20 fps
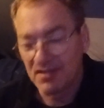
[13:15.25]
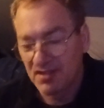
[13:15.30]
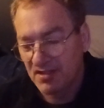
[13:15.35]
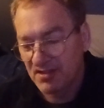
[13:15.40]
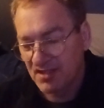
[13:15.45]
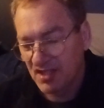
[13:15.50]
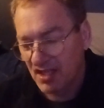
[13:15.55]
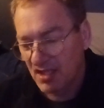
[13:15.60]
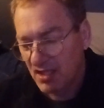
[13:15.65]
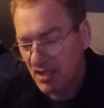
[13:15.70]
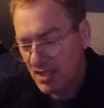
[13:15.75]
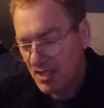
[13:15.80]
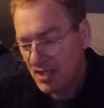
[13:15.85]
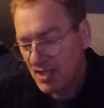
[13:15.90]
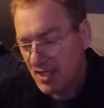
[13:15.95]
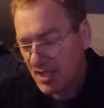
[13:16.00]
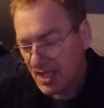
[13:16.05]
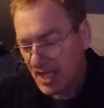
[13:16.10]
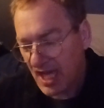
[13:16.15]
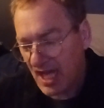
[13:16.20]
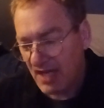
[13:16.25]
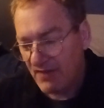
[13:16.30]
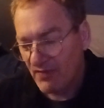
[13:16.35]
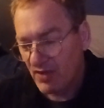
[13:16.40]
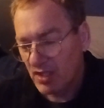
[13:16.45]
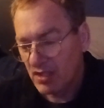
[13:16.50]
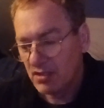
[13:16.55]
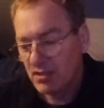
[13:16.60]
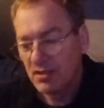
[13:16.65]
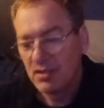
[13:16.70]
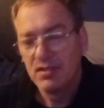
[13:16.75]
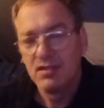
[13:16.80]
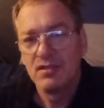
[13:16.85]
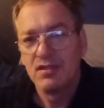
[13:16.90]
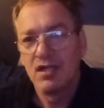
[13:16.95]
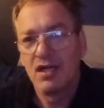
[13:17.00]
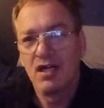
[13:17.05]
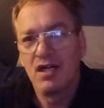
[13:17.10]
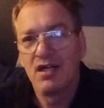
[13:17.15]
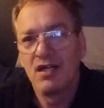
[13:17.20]
It's a kind of
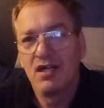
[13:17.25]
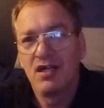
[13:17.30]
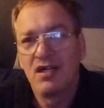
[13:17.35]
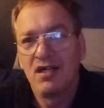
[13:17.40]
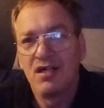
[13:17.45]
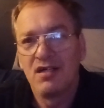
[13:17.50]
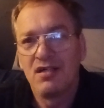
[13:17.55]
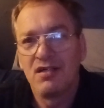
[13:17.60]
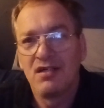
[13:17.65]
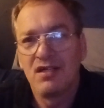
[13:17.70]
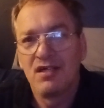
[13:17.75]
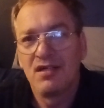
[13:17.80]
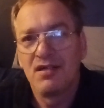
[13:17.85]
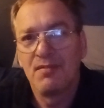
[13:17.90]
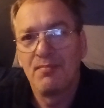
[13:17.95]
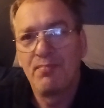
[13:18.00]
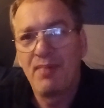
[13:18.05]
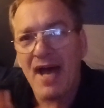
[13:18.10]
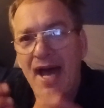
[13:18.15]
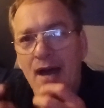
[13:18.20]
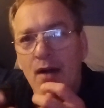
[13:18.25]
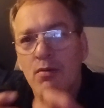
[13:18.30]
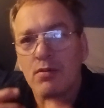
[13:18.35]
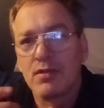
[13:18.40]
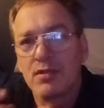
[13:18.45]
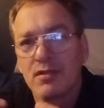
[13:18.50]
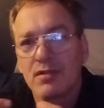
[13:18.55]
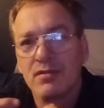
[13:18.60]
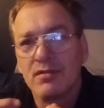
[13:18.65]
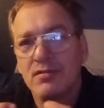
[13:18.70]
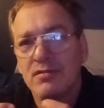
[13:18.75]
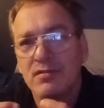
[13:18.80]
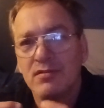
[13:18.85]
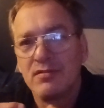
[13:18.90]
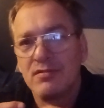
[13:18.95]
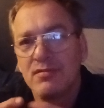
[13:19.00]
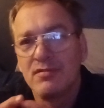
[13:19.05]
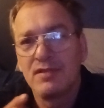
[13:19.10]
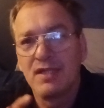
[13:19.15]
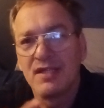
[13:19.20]
a powder
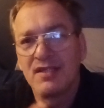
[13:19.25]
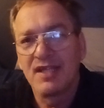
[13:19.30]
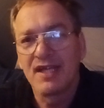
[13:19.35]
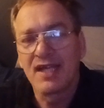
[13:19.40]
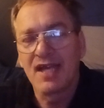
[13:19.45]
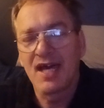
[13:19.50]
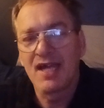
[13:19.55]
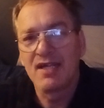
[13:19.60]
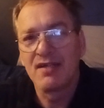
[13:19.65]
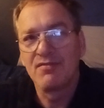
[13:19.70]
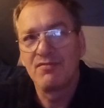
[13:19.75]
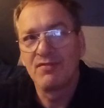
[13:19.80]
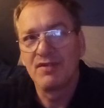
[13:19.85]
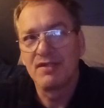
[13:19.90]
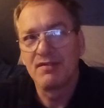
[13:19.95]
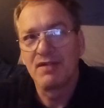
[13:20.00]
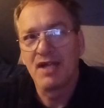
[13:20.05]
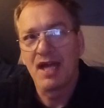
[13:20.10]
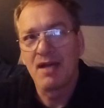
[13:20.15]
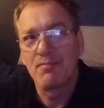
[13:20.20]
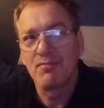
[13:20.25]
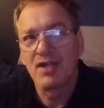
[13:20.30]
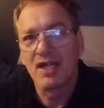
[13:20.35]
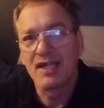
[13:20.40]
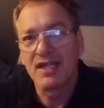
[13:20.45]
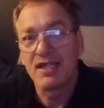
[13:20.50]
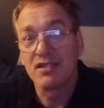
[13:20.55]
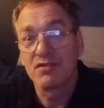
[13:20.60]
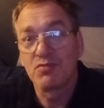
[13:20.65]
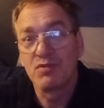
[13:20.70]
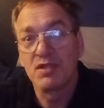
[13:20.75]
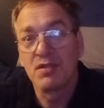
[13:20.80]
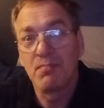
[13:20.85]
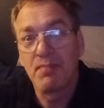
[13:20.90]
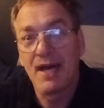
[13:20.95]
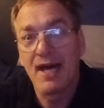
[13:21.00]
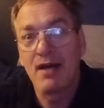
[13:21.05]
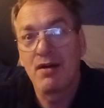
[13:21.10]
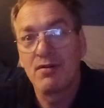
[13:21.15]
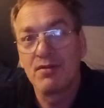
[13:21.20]
that they kind of, what happened, I guess, when
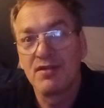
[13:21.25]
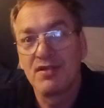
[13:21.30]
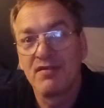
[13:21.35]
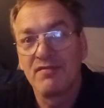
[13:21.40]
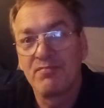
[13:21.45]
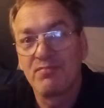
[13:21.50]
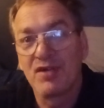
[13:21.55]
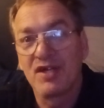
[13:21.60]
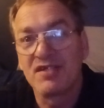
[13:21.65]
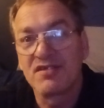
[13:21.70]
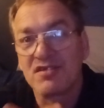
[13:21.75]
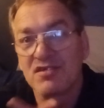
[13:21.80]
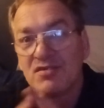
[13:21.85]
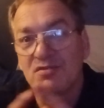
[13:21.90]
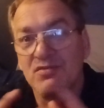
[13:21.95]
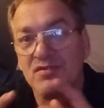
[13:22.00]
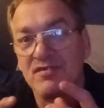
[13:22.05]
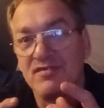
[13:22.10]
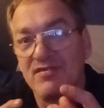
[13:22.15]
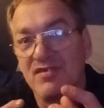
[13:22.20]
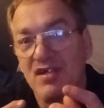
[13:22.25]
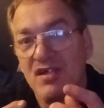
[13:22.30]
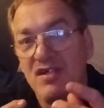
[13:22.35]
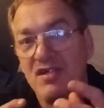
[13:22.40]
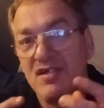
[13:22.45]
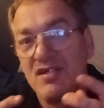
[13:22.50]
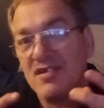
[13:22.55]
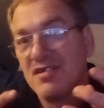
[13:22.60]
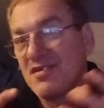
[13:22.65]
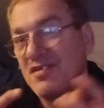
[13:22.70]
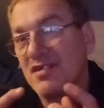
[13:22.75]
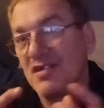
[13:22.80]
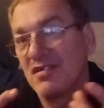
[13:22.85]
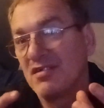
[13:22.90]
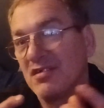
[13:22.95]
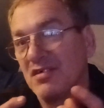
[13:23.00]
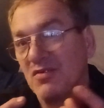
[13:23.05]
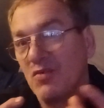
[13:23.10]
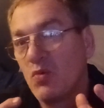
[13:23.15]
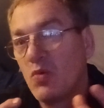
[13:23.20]
the pretzel was still a
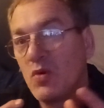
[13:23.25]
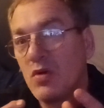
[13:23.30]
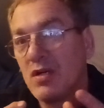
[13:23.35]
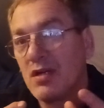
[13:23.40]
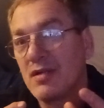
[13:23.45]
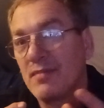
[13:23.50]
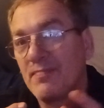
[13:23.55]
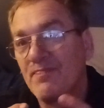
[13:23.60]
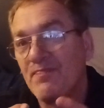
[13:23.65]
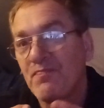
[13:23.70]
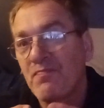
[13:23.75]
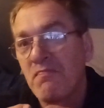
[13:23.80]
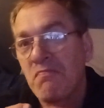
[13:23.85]
little warm,